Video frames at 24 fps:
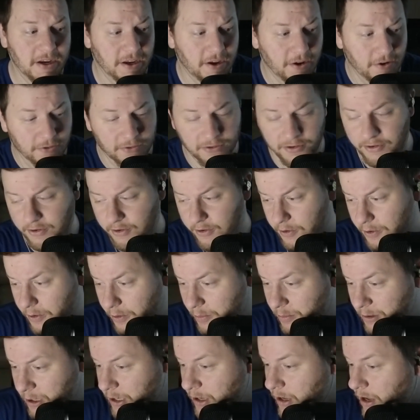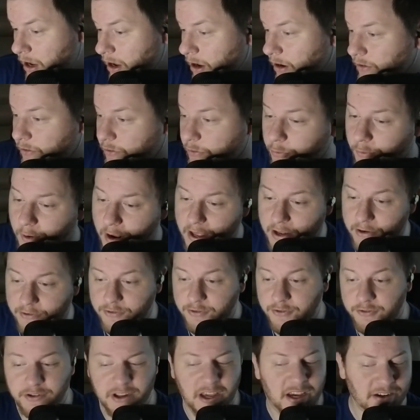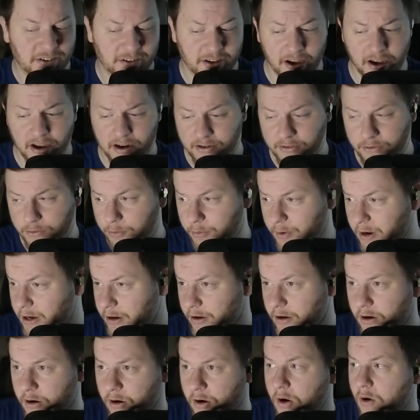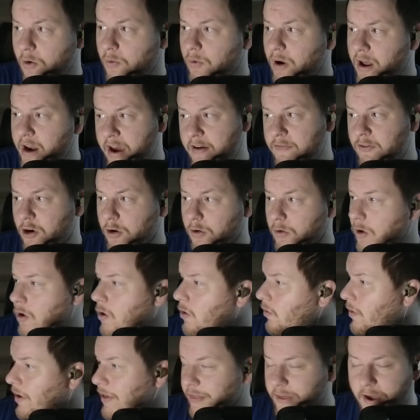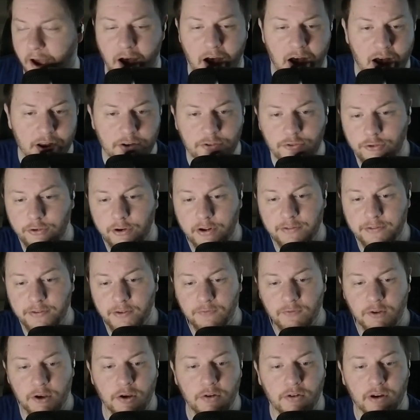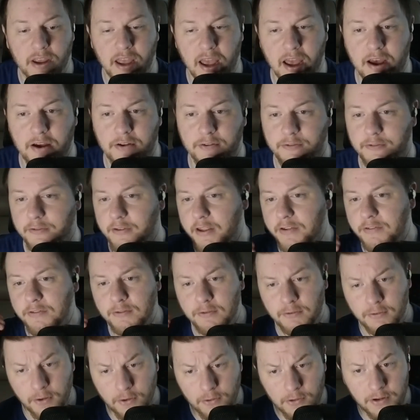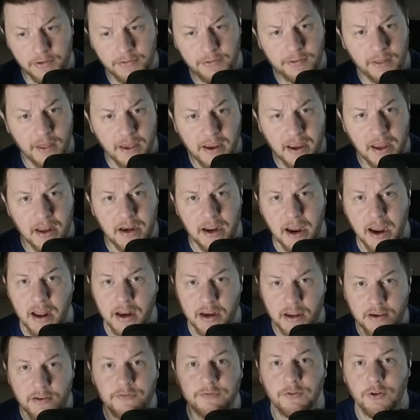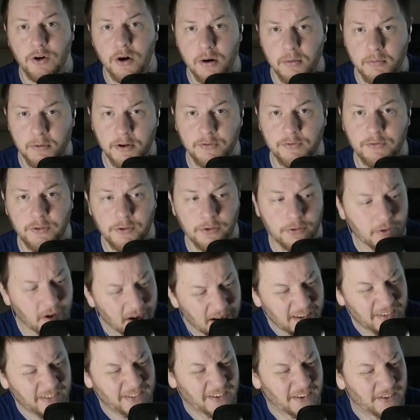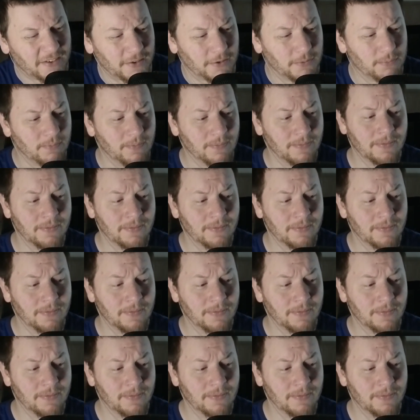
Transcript: YouTube, Twitch, TikTok, Twitter, whatever, with hundreds of new accounts as soon as they get any form of criticism.